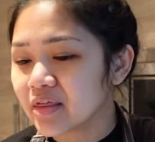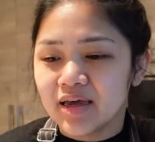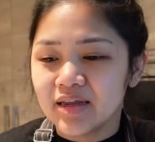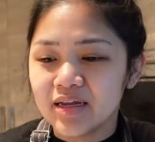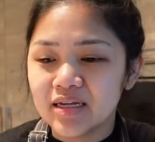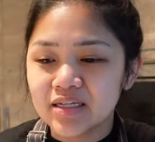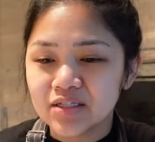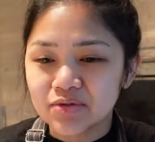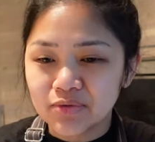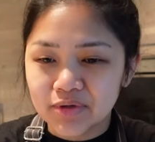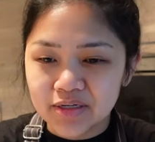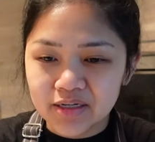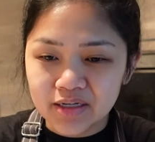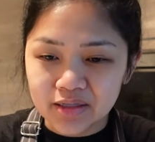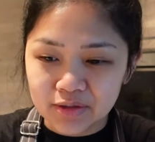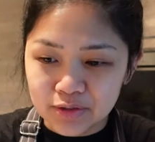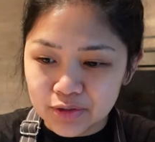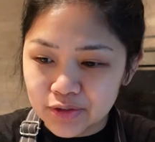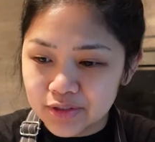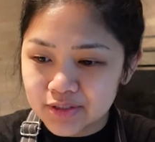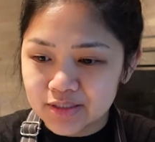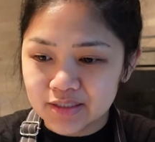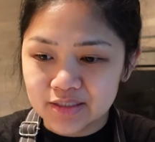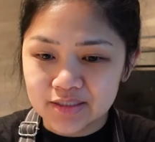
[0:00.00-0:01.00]
And that's when I
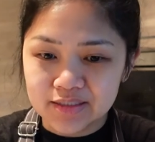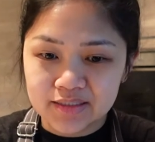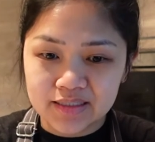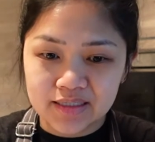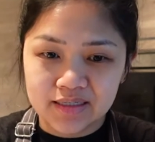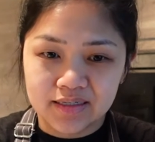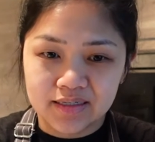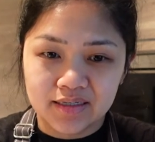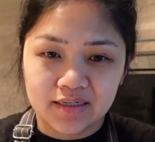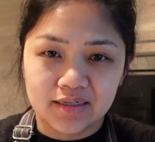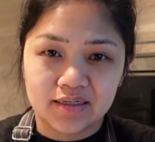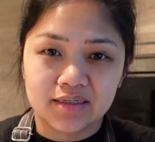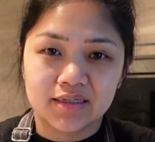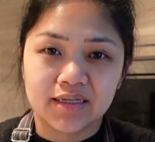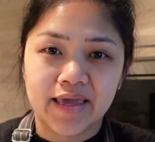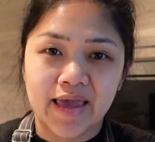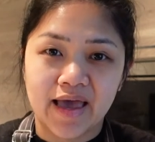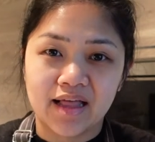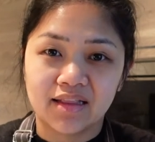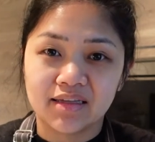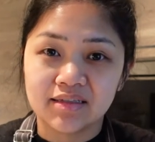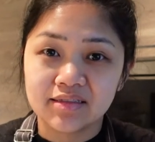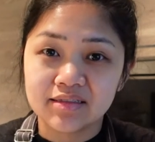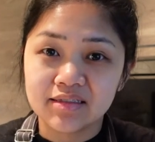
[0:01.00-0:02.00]
looked on the
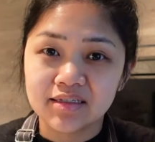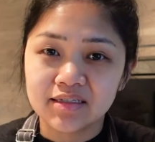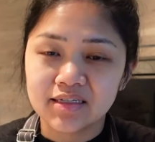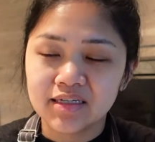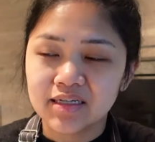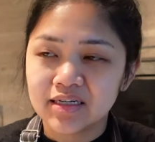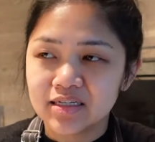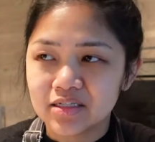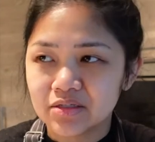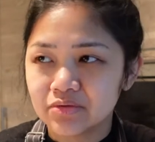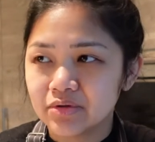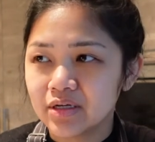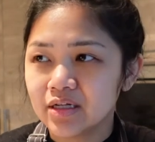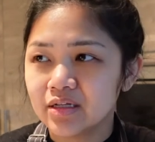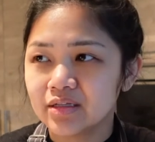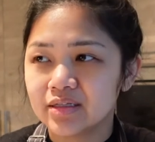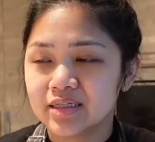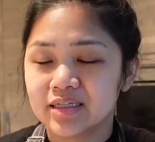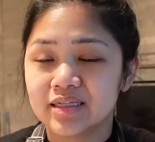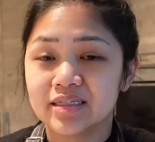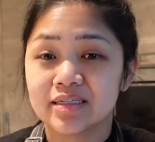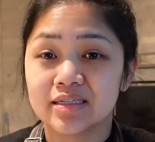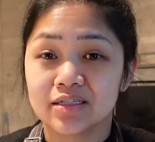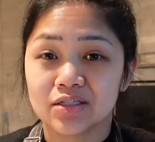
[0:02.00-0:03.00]
calendar as well
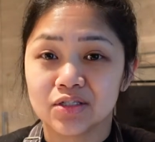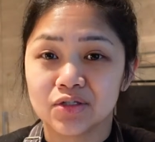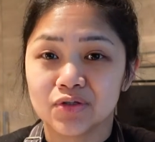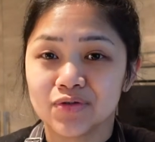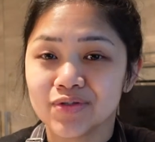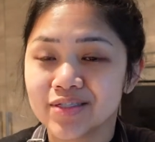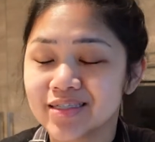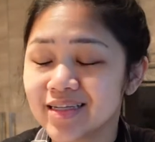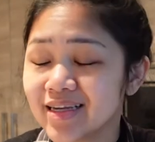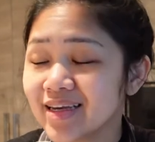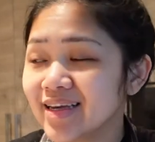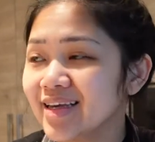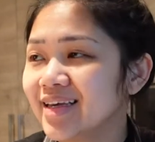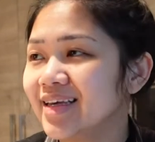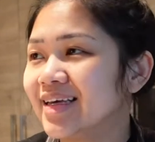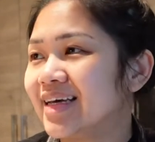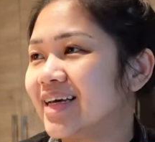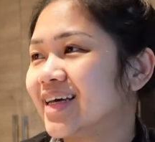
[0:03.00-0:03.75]
that it's a Tuesday.